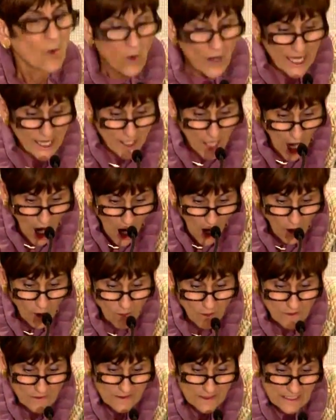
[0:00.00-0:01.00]
We
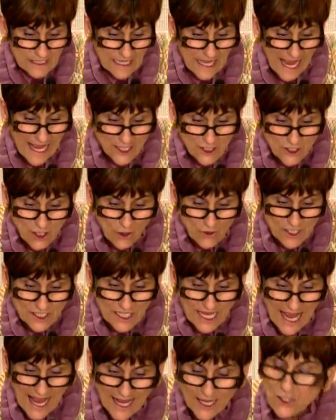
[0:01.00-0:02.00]
know a soda
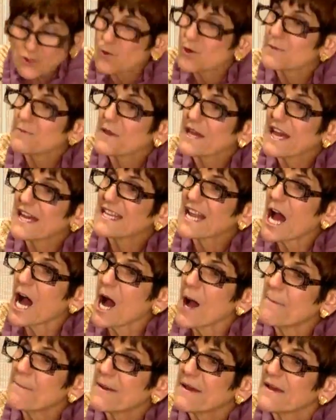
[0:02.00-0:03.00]
tax would be an
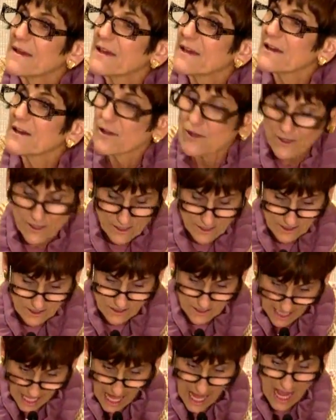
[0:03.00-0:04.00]
uphill
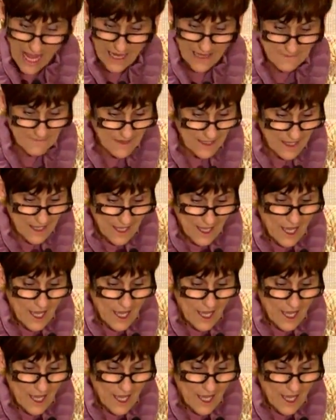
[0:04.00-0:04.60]
climb.